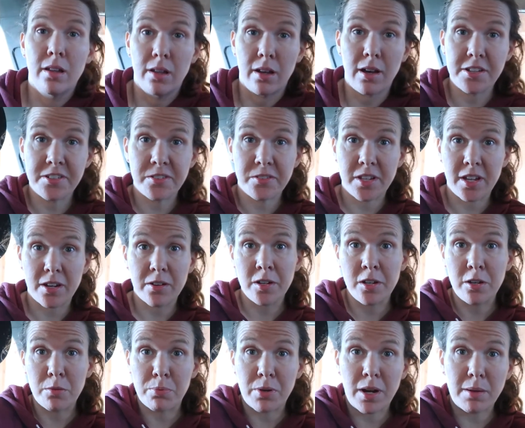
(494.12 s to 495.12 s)
Also, the area
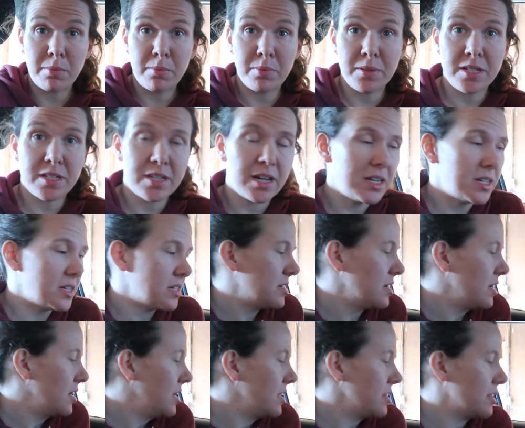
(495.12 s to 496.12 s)
you probably touch
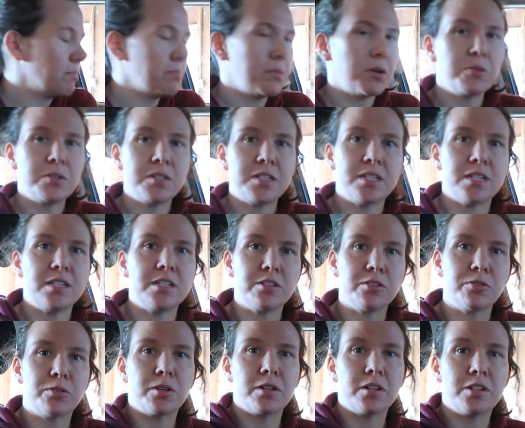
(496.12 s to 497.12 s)
the most is
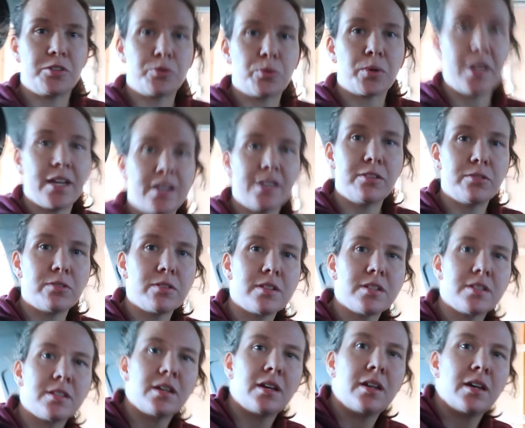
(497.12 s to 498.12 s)
your door
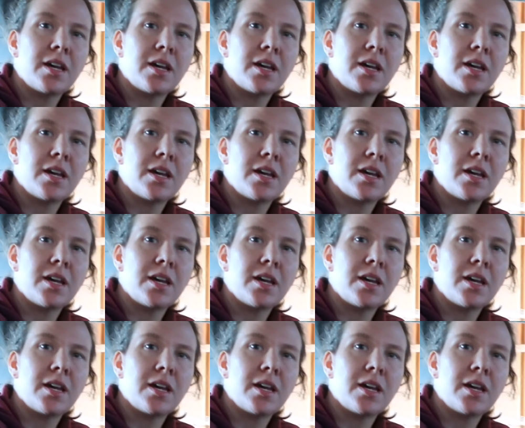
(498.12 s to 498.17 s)
handles.